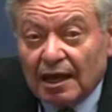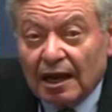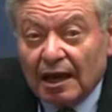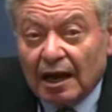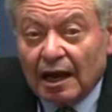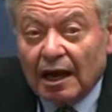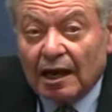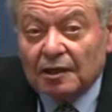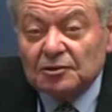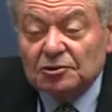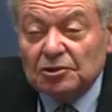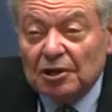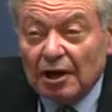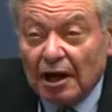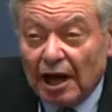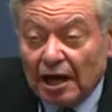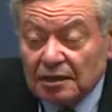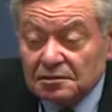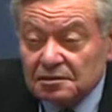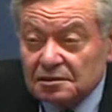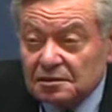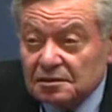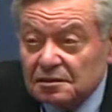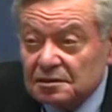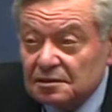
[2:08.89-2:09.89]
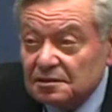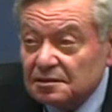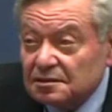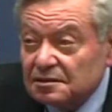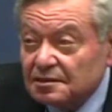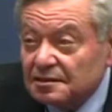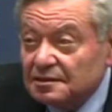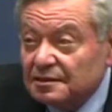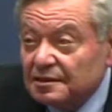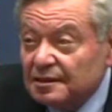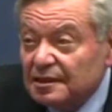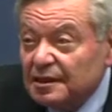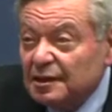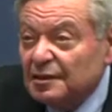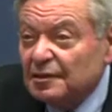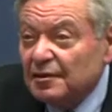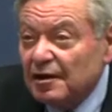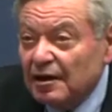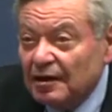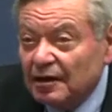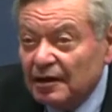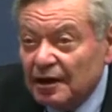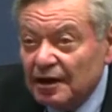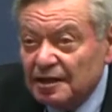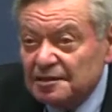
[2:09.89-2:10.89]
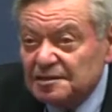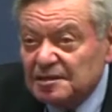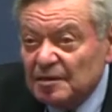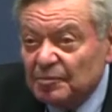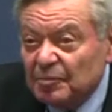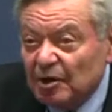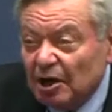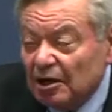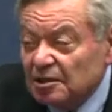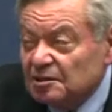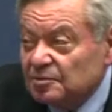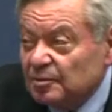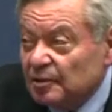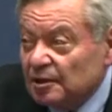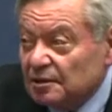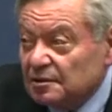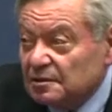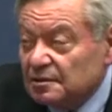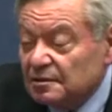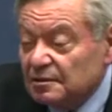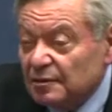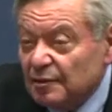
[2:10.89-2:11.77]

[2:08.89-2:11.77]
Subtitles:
are not in the rise apartment.